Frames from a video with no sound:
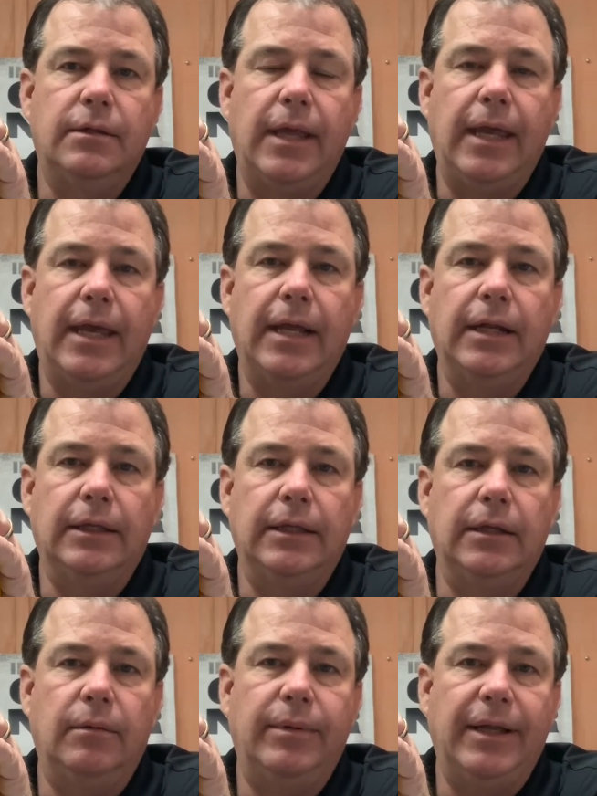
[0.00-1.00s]
they get a
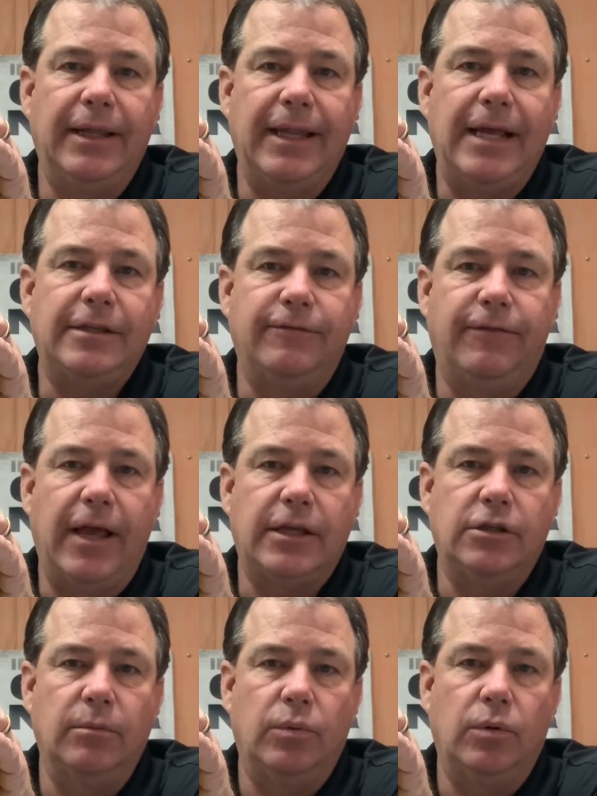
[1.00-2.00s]
little bit less
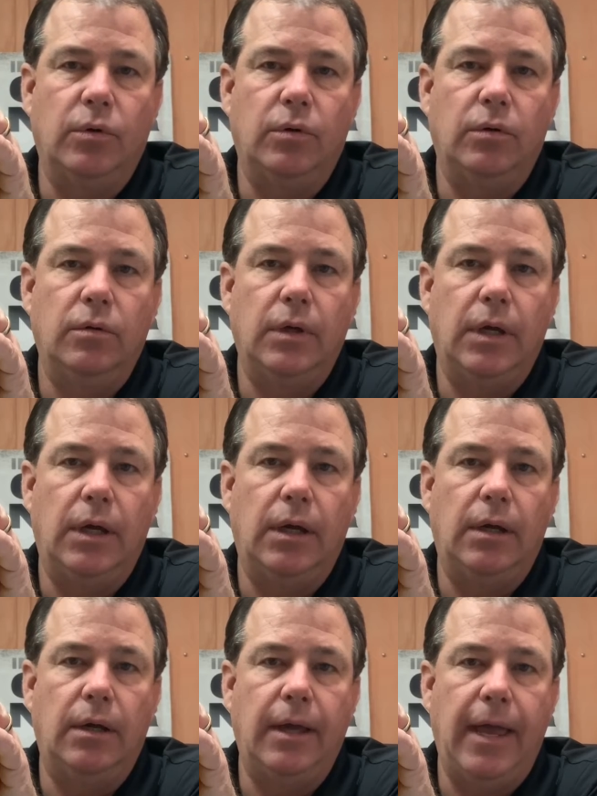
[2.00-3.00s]
flexible
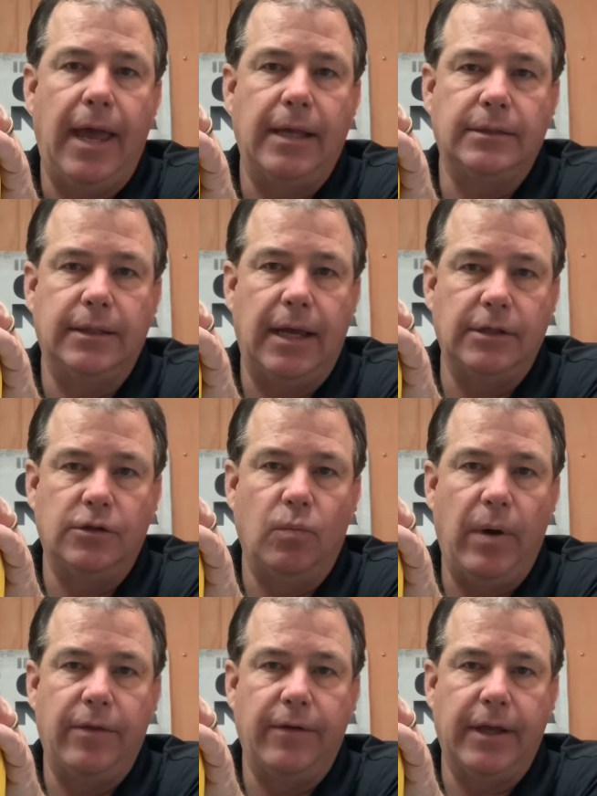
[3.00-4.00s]
uh, as, as the
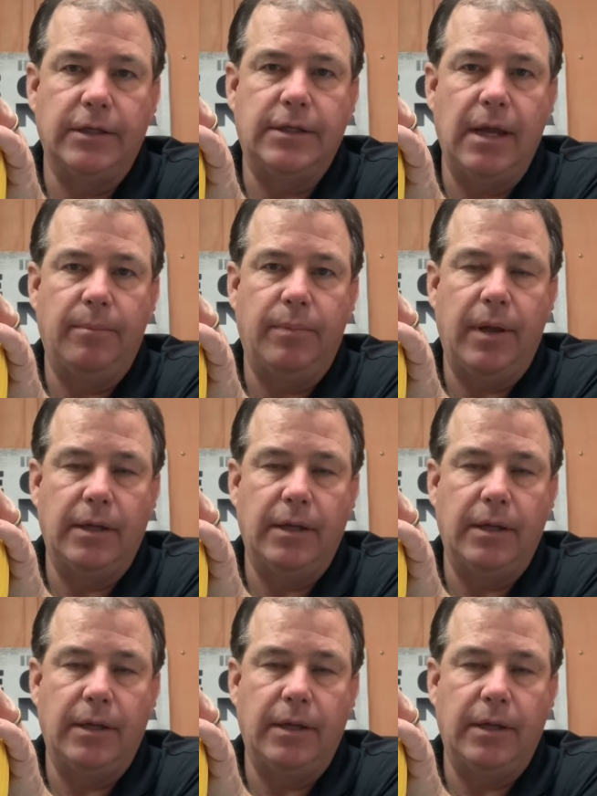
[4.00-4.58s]
weather gets temp as